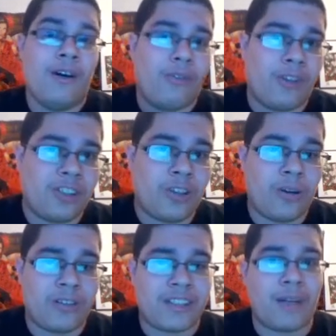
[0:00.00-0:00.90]
with the
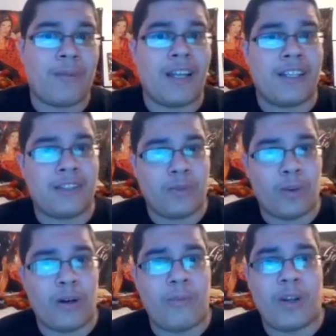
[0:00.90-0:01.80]
choke slam, and as
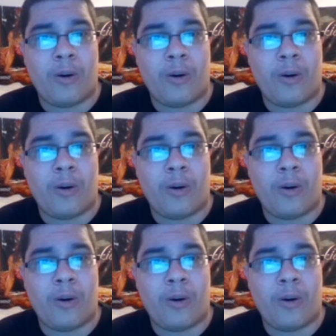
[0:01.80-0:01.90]
well,